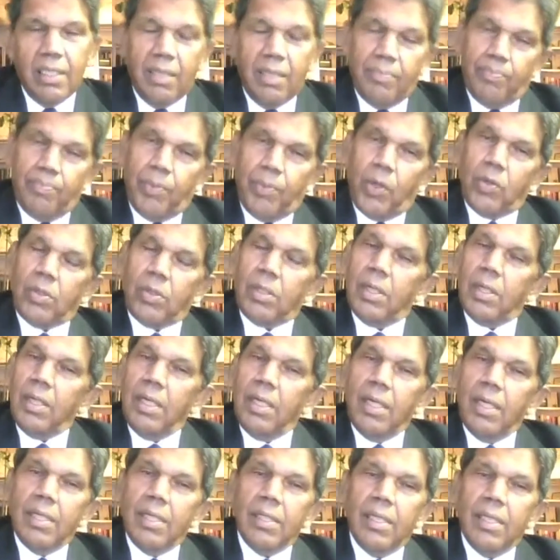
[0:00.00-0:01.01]
at both
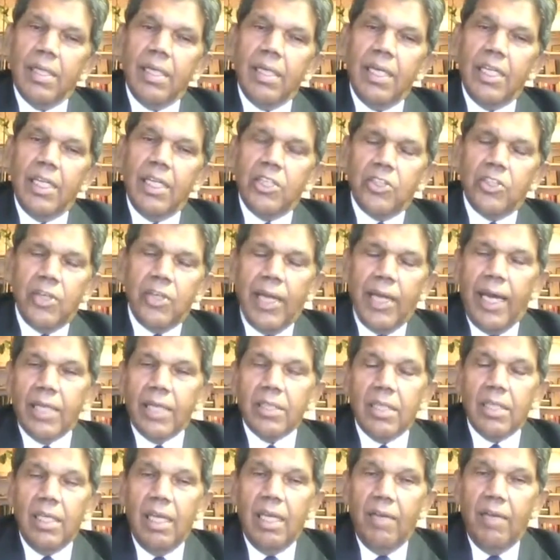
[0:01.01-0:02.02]
the
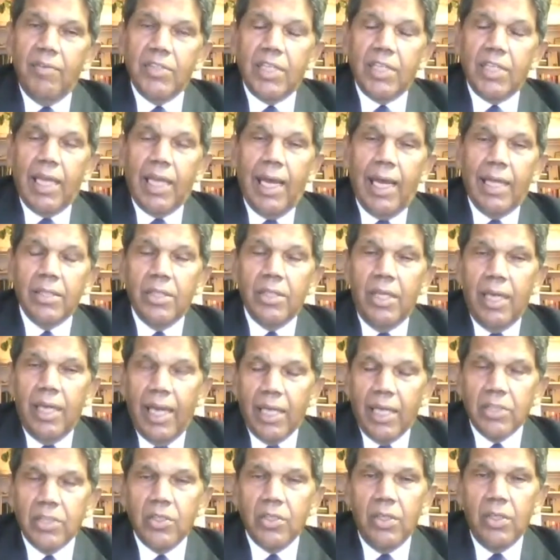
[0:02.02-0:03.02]
international levels and the
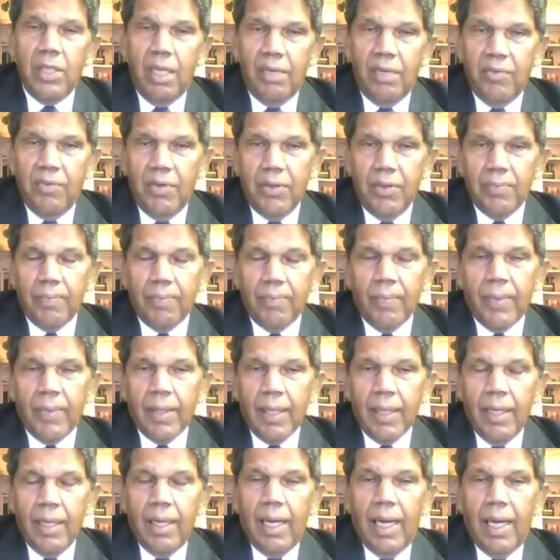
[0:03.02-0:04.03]
national level.
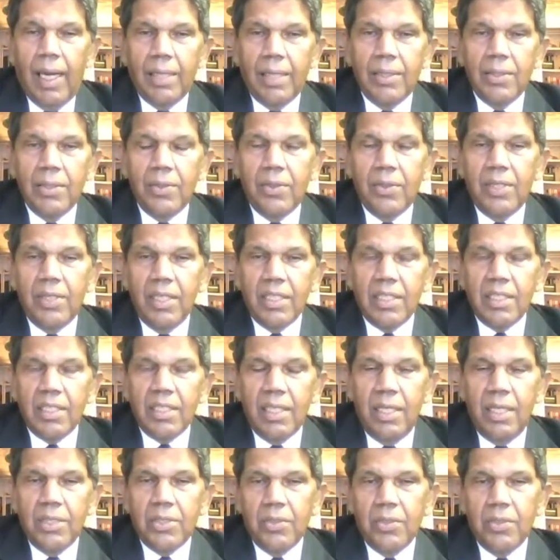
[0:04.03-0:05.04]
And you know, this
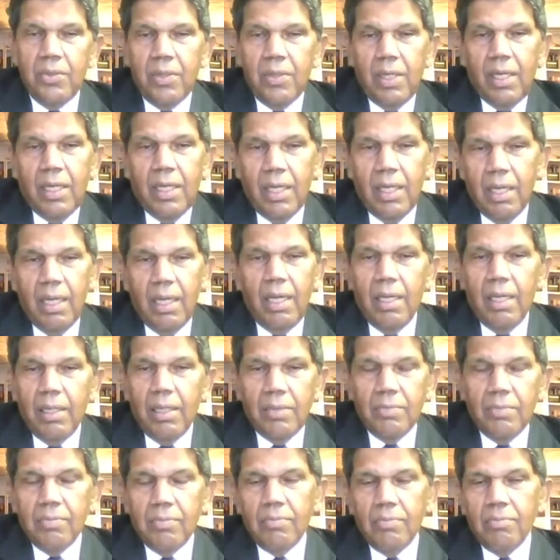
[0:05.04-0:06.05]
issue
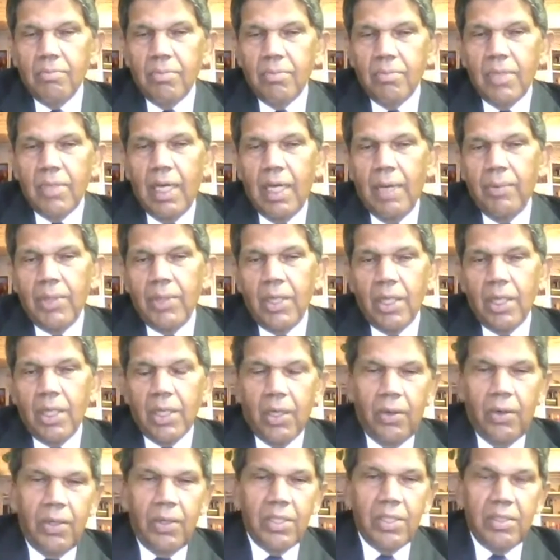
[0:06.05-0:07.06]
I will not
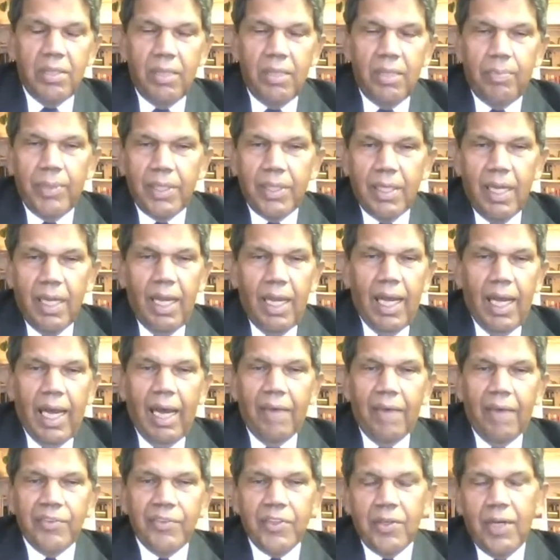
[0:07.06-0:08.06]
go into it, but
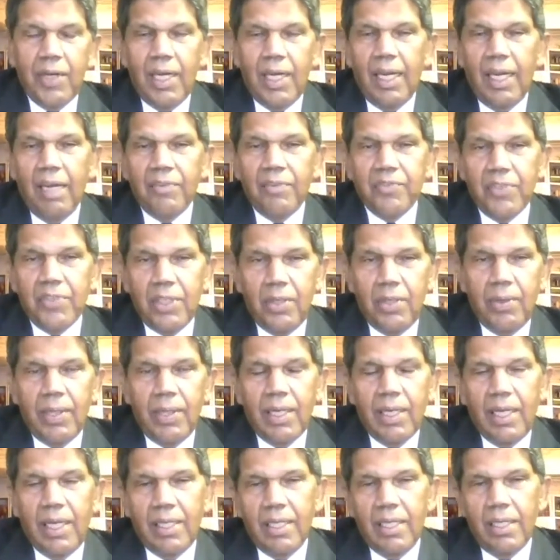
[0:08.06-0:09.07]
after I left the
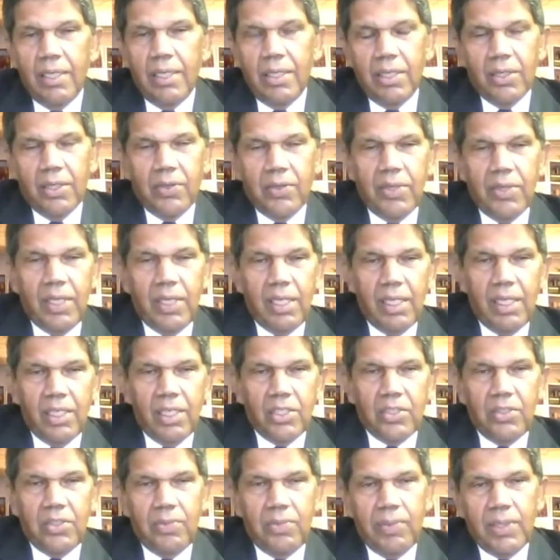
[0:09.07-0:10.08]
UN, I did a degree in
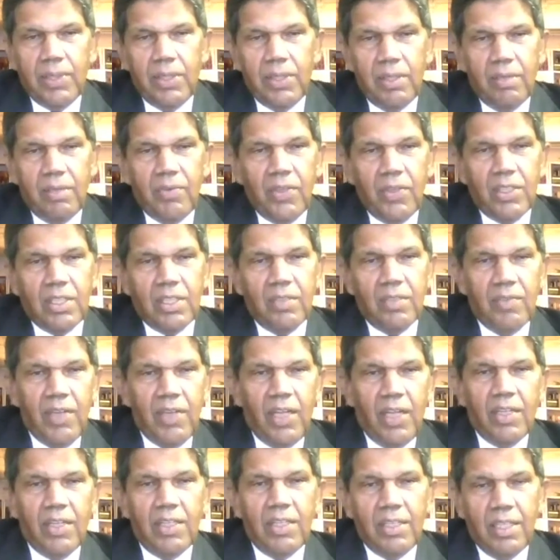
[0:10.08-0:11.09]
history with the University of
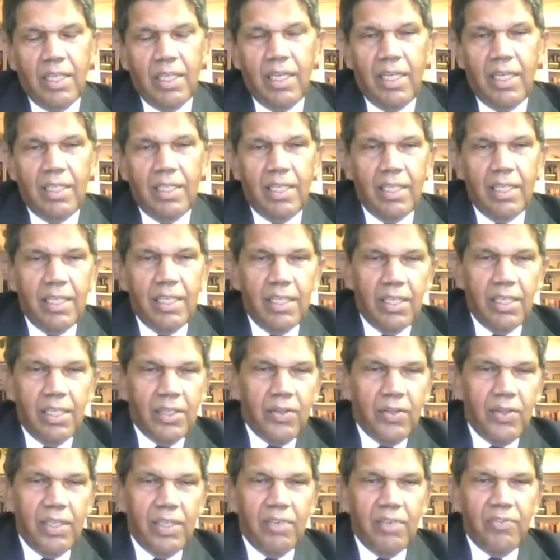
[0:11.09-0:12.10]
London. Then I did a
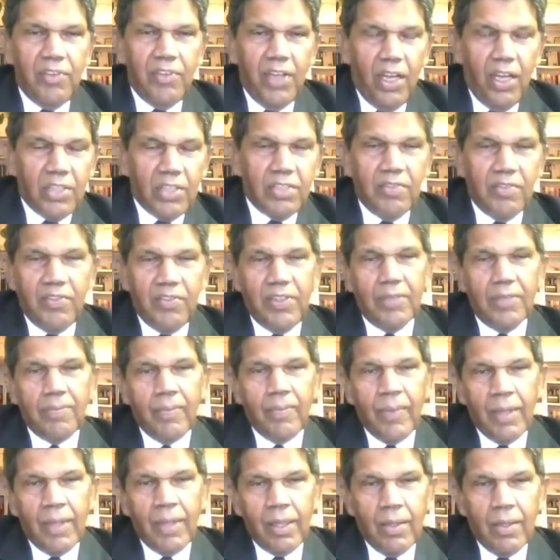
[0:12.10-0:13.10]
degree in philosophy
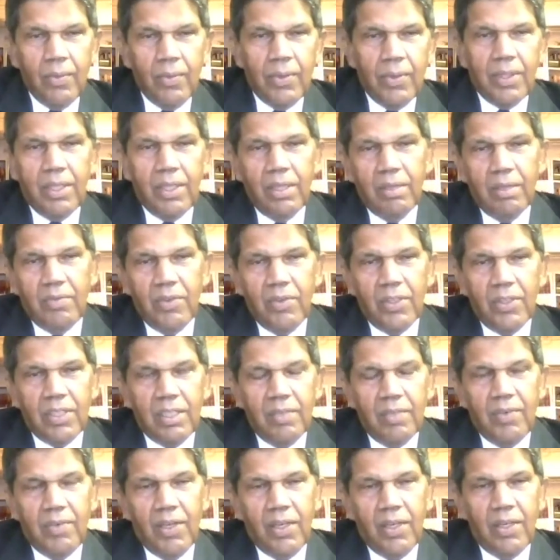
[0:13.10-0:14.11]
with the
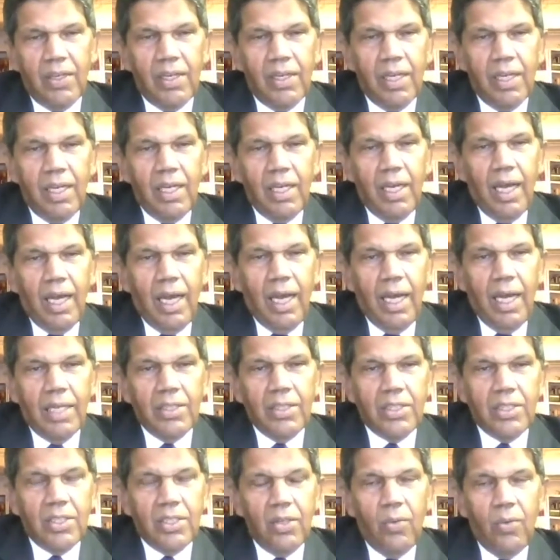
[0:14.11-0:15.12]
University of London.
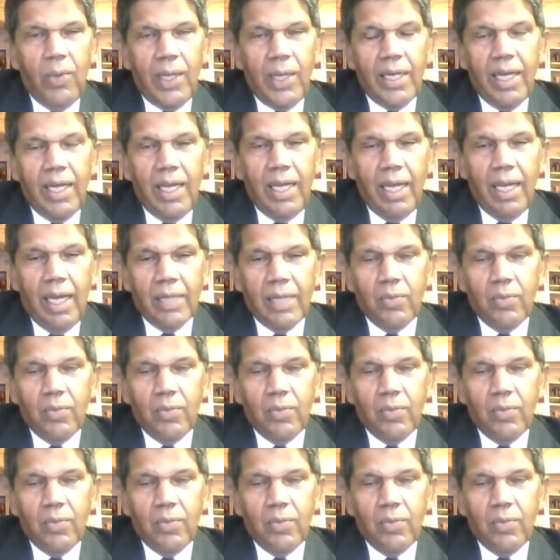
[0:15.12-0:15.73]
And so when I, at